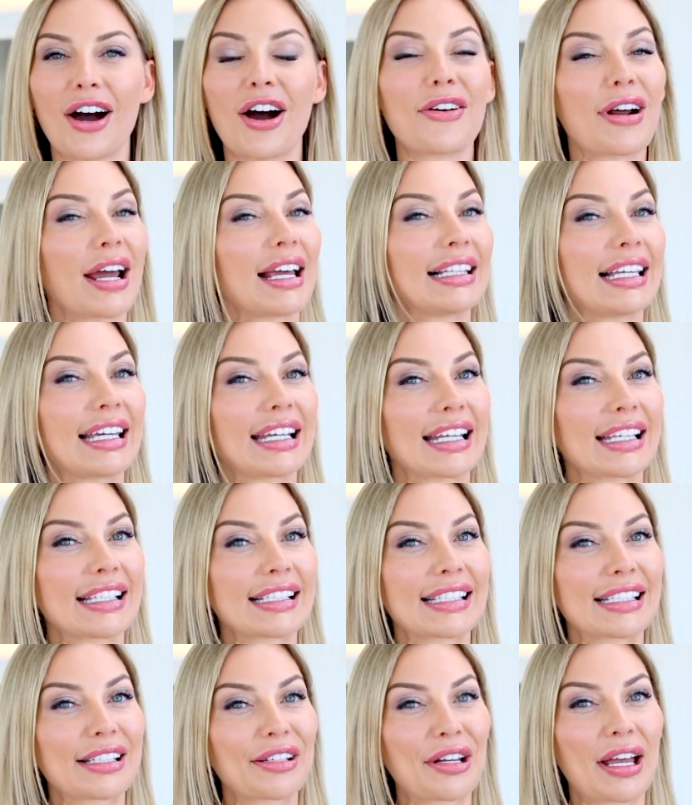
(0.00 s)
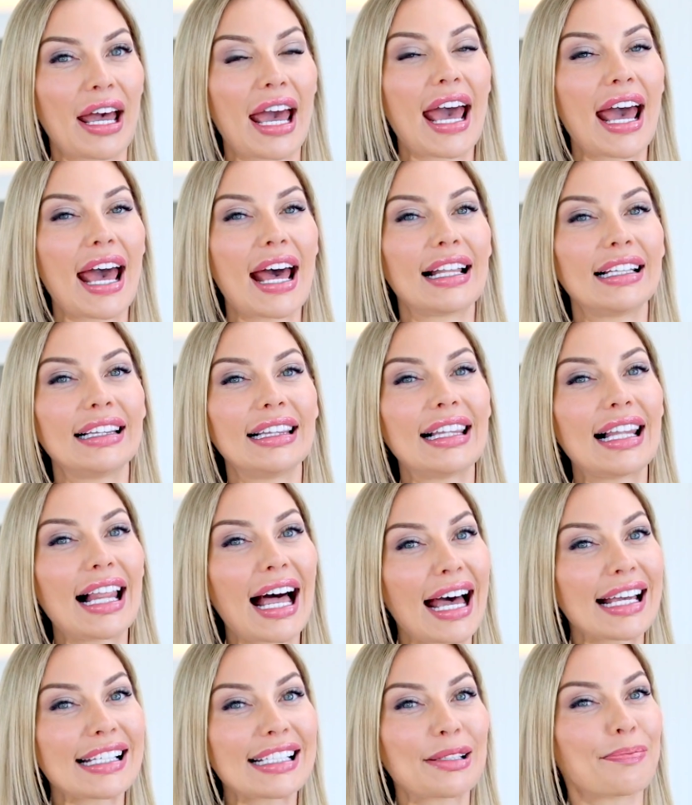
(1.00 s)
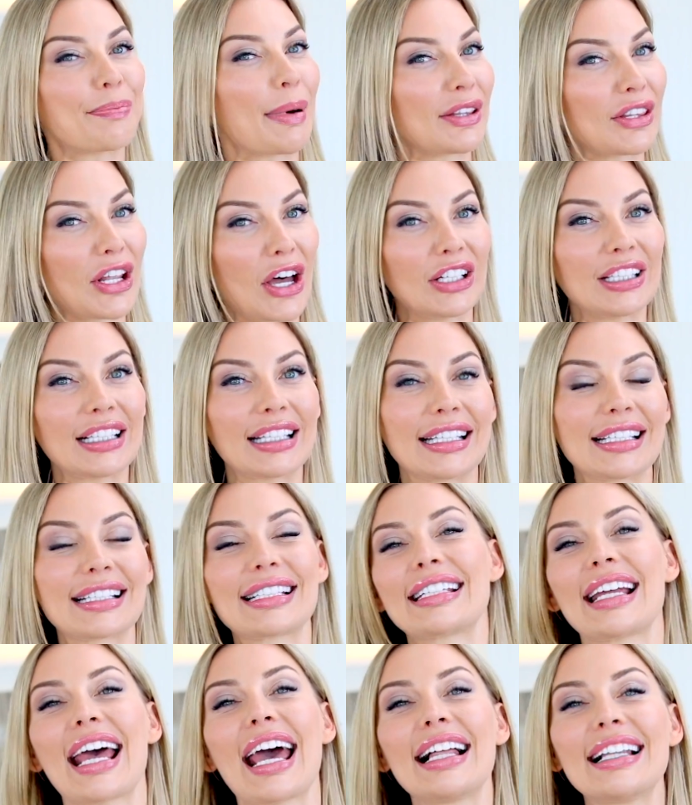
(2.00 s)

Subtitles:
All right, ladies. Last but not least,